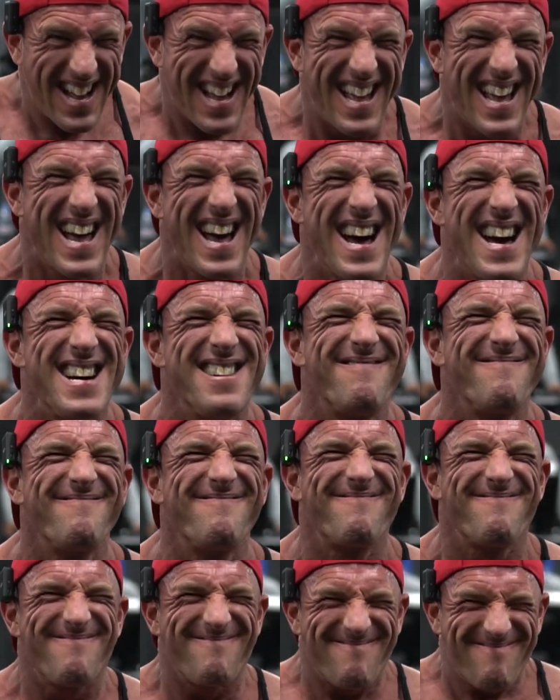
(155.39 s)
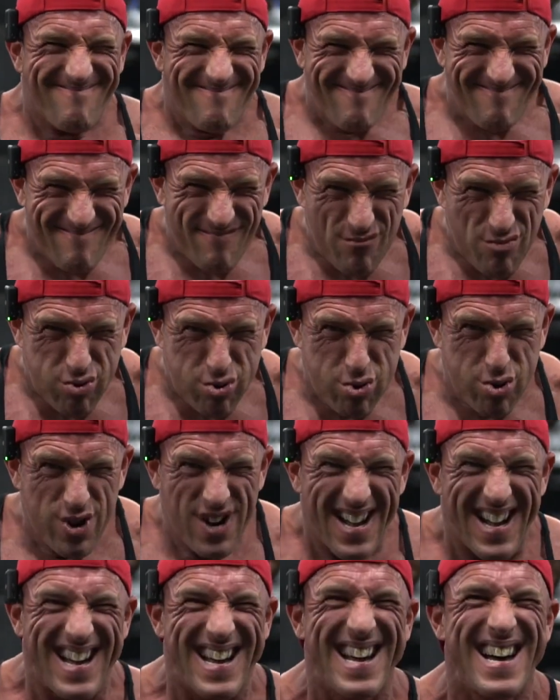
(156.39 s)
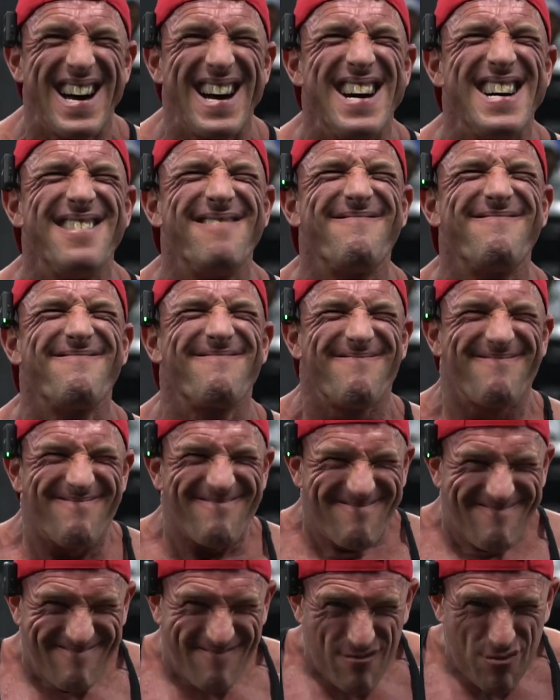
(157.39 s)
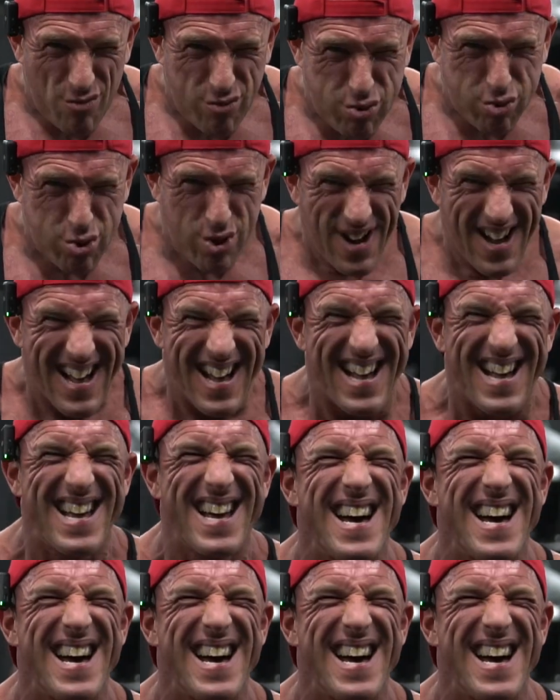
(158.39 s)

Uh, I mentioned this in, in, a couple of our other videos. So I can't really go heavy.